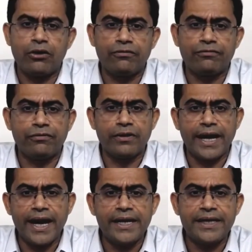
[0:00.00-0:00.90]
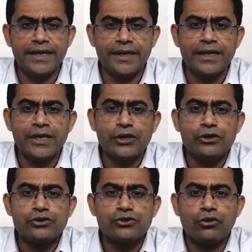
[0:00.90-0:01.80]
of 80.
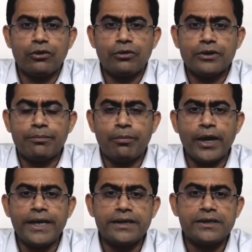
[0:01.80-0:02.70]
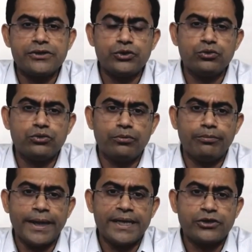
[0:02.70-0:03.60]
So the point is you
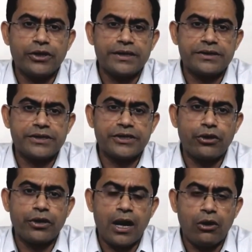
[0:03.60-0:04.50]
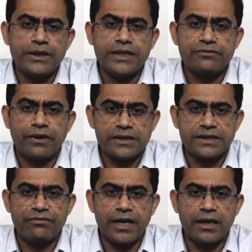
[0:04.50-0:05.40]
base your decision on how these funds
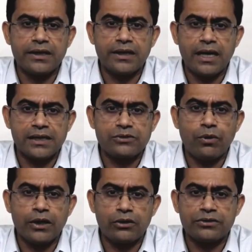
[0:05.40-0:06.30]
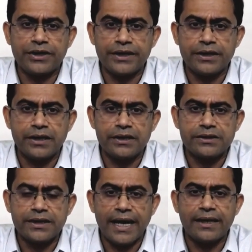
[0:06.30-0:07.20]
have done in the last 1 or 3
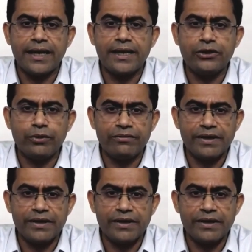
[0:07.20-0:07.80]
years, and then you